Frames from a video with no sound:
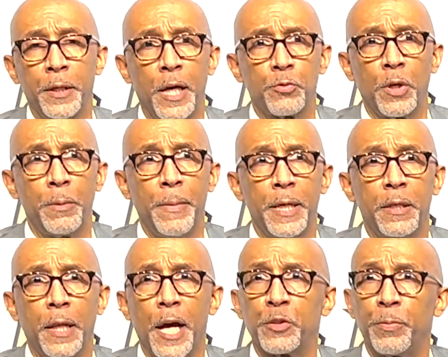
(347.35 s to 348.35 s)
That's why they made the
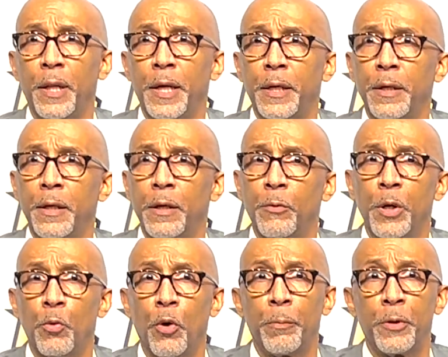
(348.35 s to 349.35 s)
last play, and we
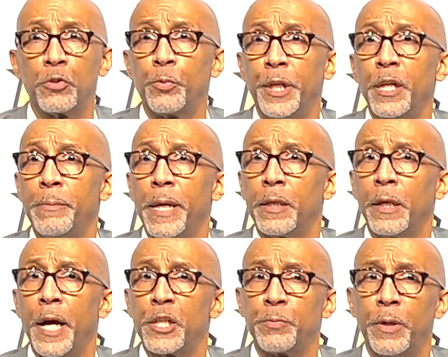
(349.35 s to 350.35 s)
weren't because we didn't make the
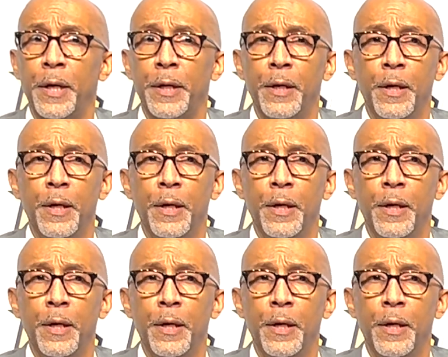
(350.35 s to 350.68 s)
last play.